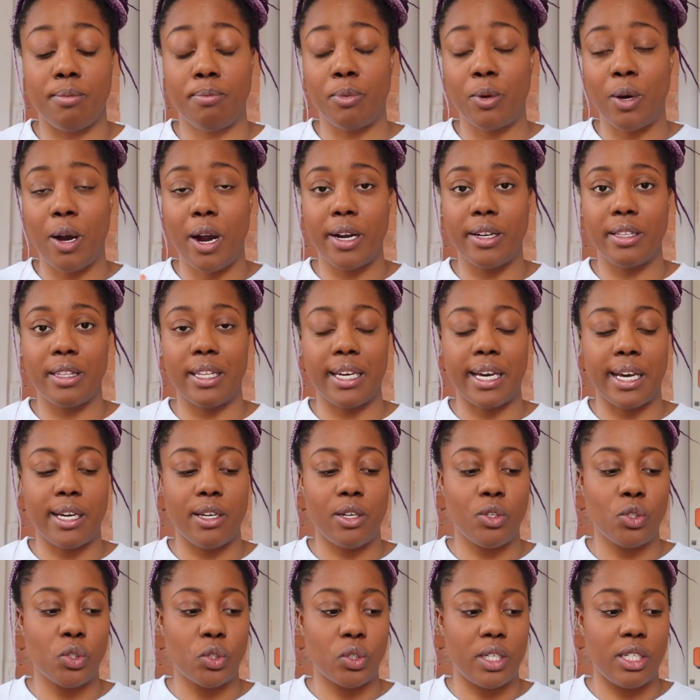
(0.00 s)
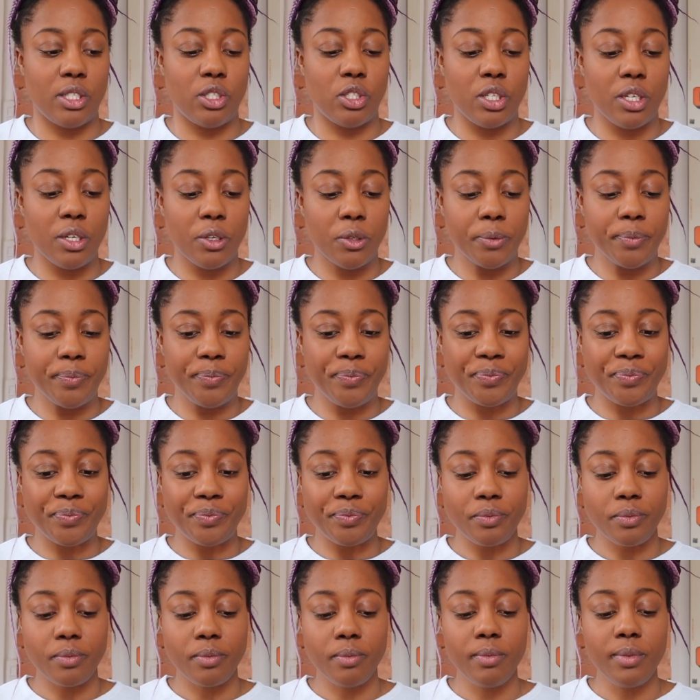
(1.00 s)
card like I usually do.
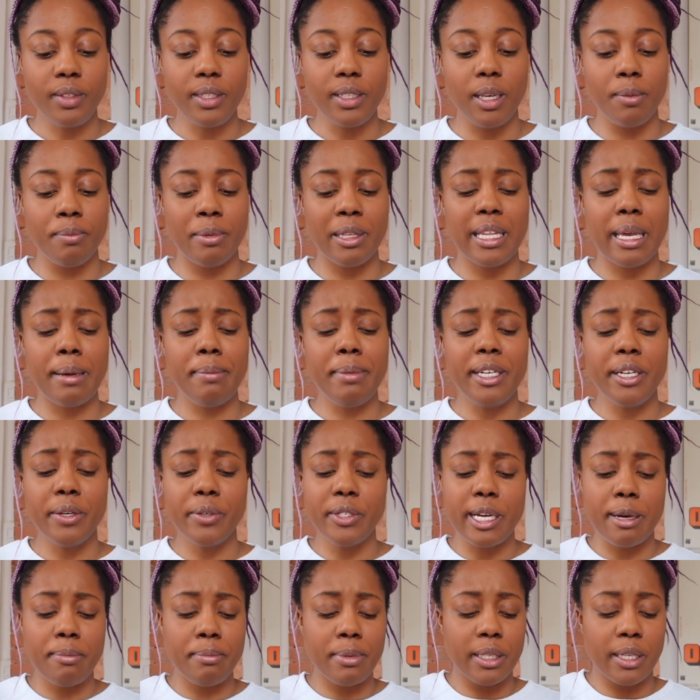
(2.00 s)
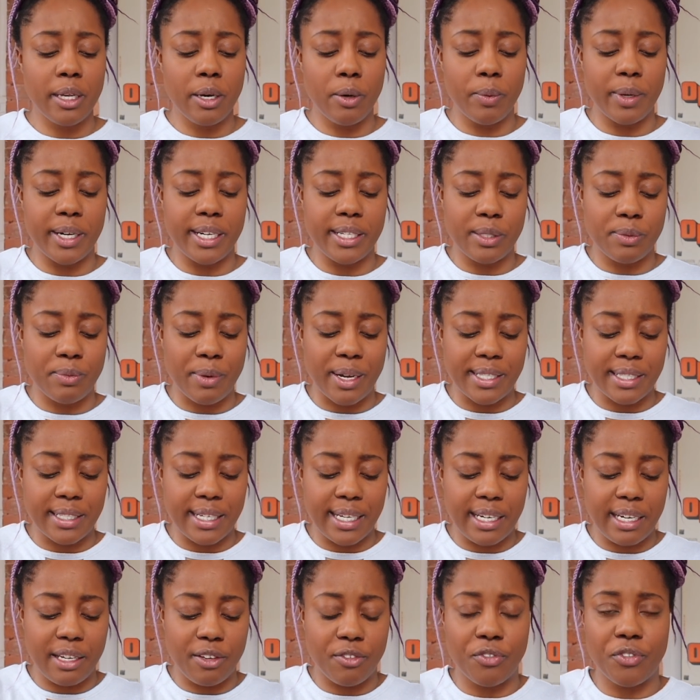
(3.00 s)
But let me know down below what is
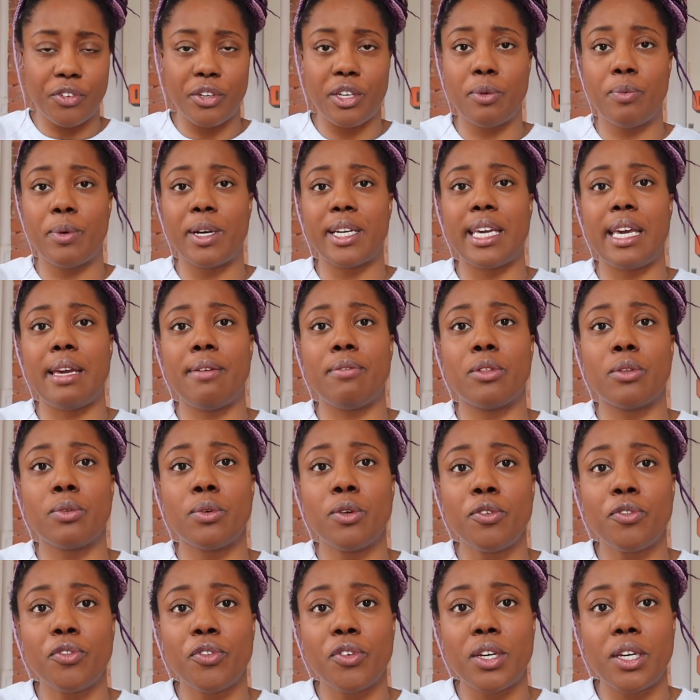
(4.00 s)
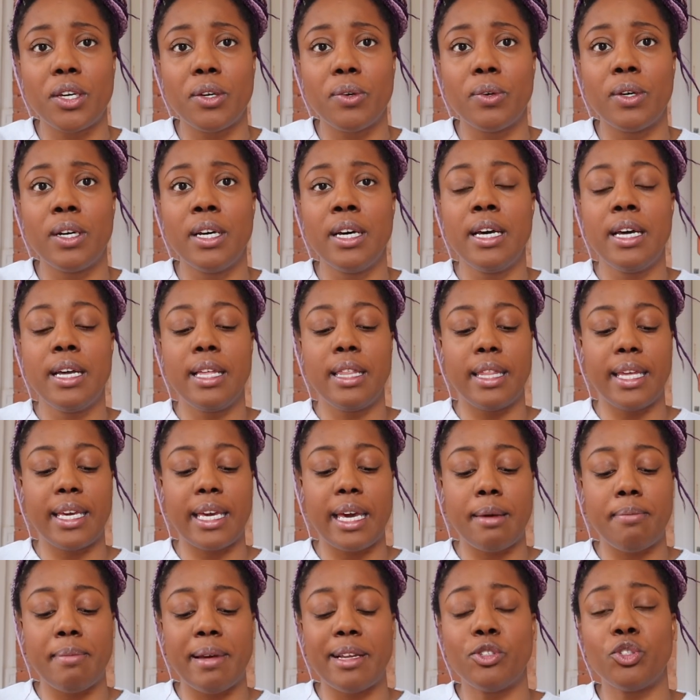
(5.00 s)
resonating for you, what came through for you.
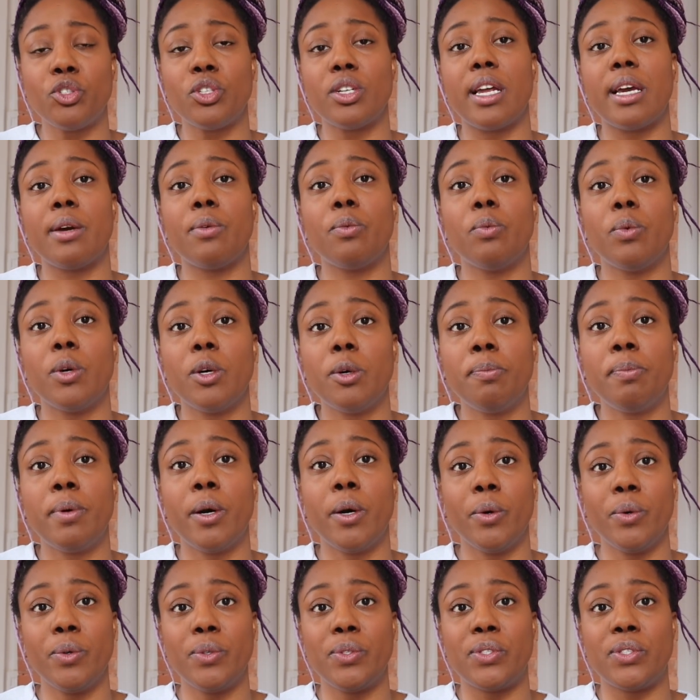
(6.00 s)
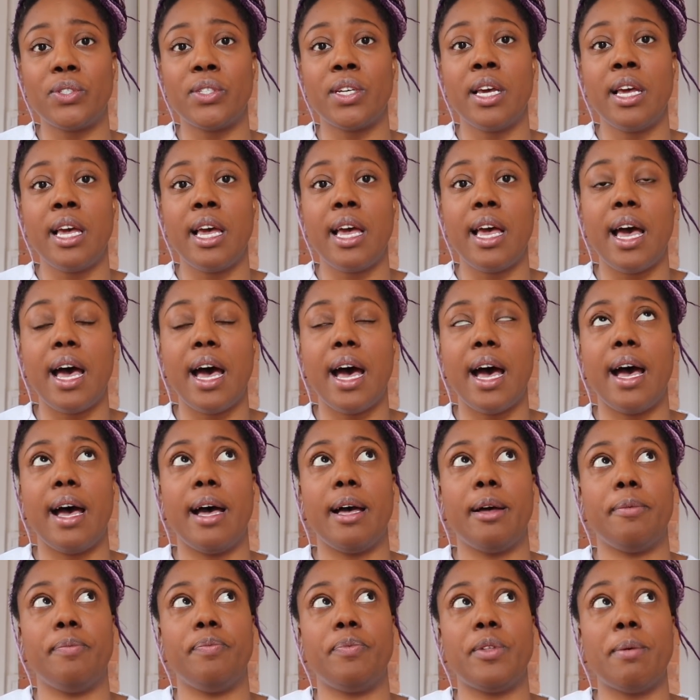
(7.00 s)
Like I mentioned, I will post
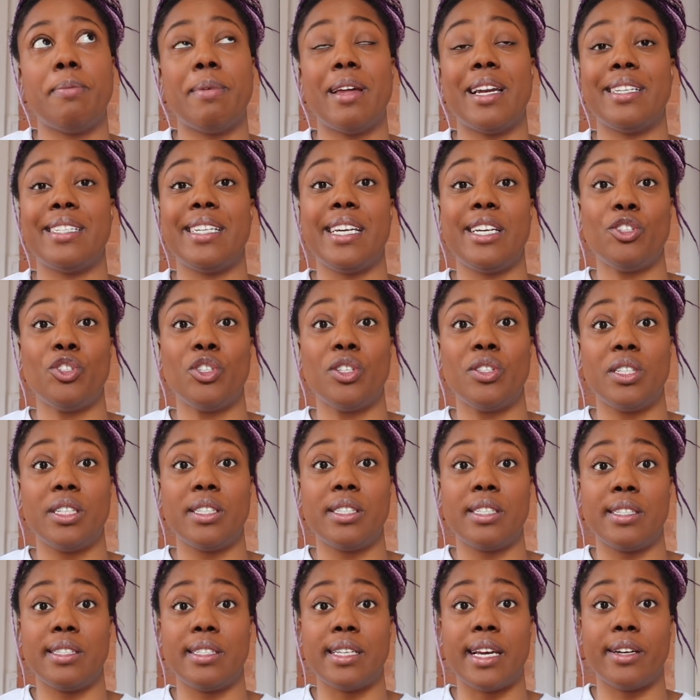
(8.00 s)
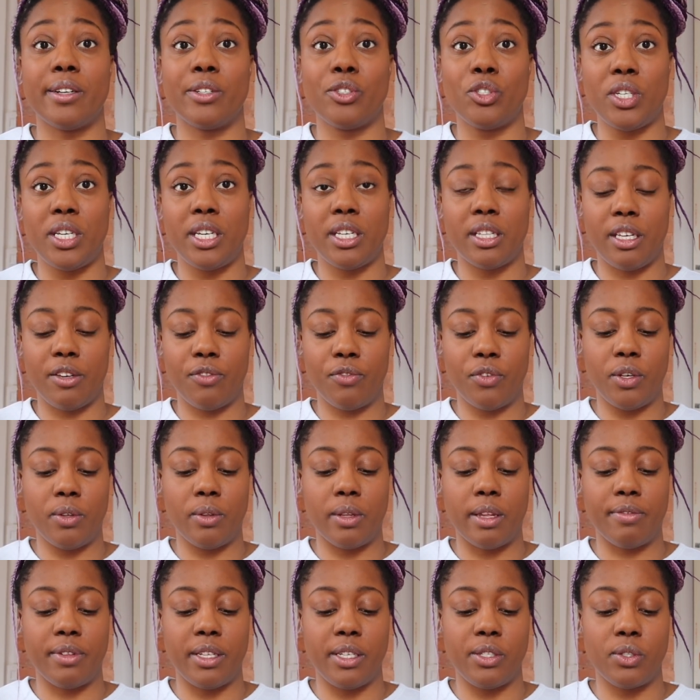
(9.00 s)
a meditation distance energy healing for you
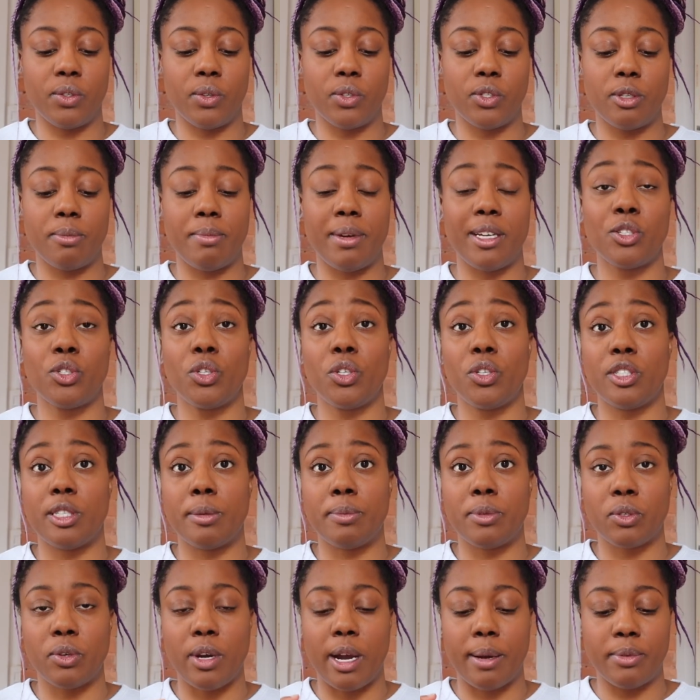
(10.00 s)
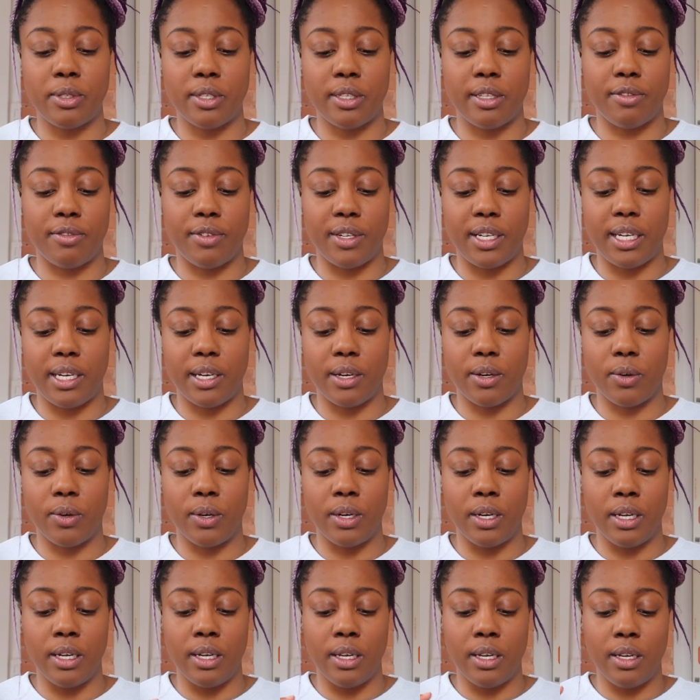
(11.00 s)
lovely souls. So make sure you subscribe to the
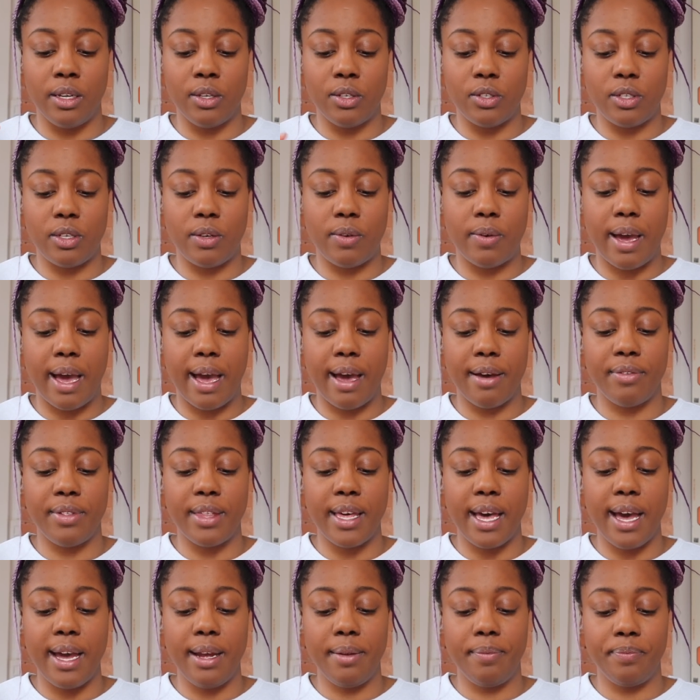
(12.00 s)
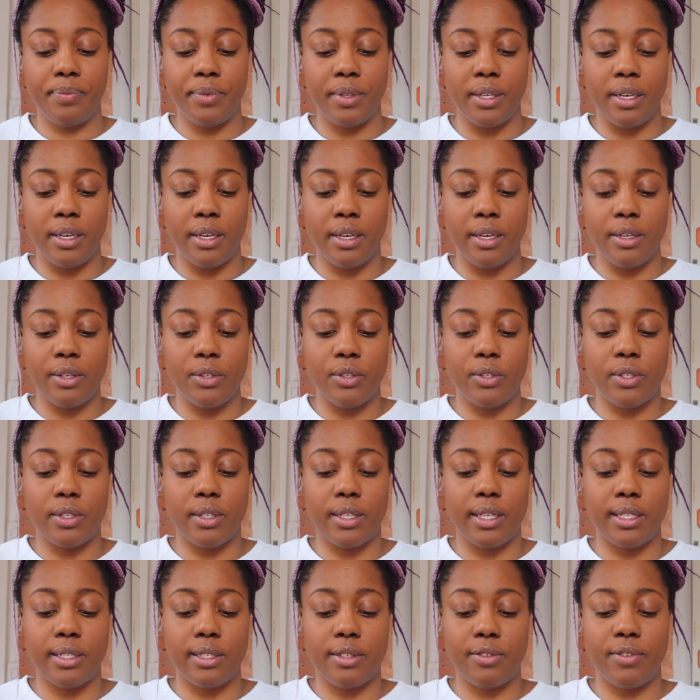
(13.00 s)
video so you have that. So
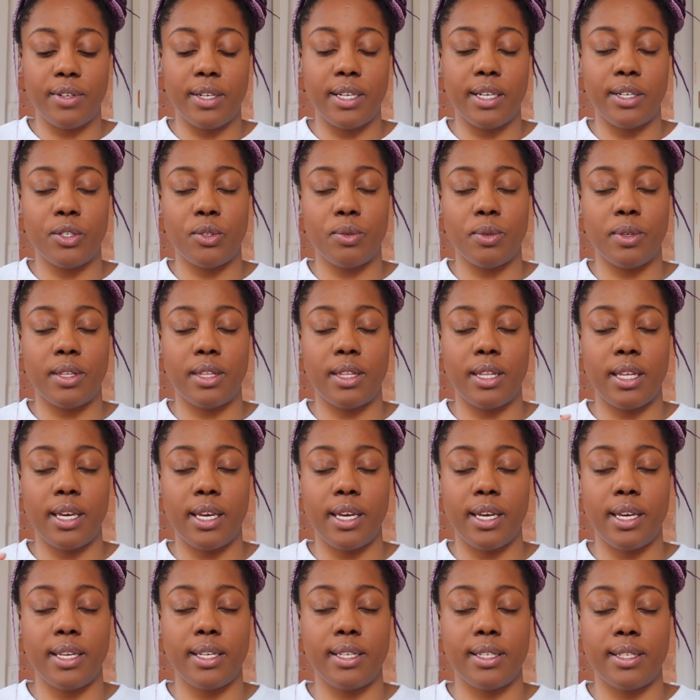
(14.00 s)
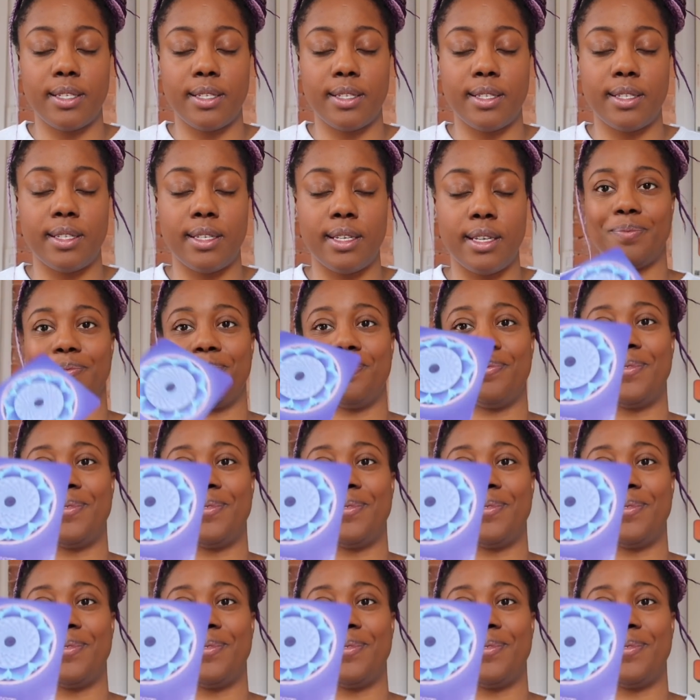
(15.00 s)
let's finish with this.